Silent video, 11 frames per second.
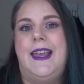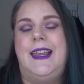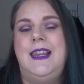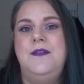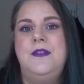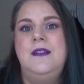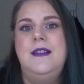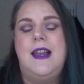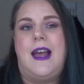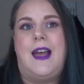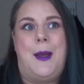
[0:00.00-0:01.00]

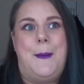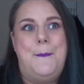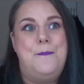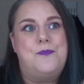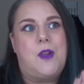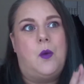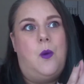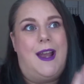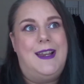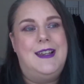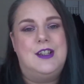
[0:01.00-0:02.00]
Even um,
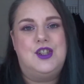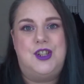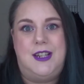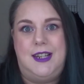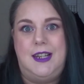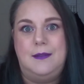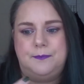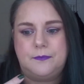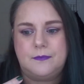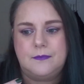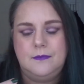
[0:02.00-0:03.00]
when she
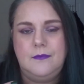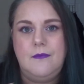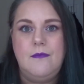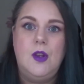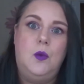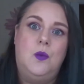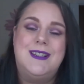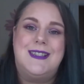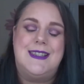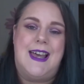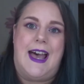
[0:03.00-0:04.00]

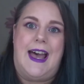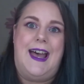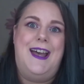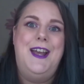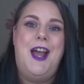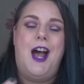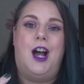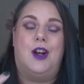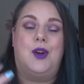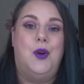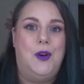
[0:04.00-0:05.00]
was there
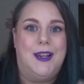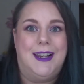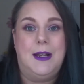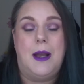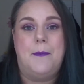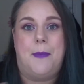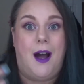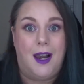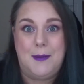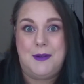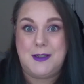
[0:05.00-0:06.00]
uh, calling
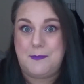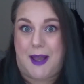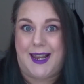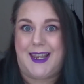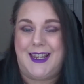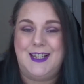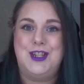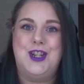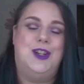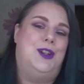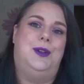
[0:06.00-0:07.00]
Parliament back
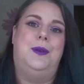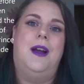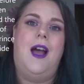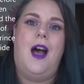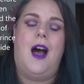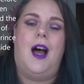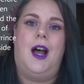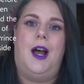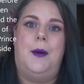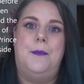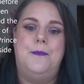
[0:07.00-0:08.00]
into
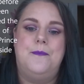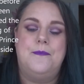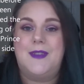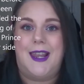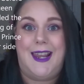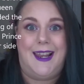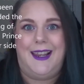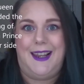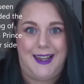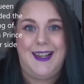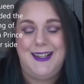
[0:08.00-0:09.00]
um,
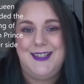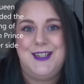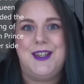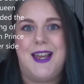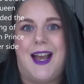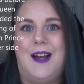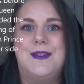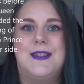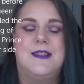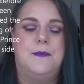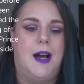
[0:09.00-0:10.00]
into the
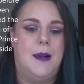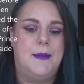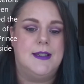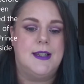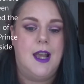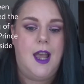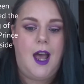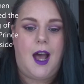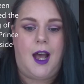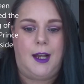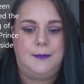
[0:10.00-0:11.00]
Houses of Parliament,
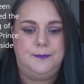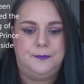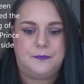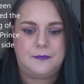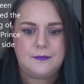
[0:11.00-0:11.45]
um,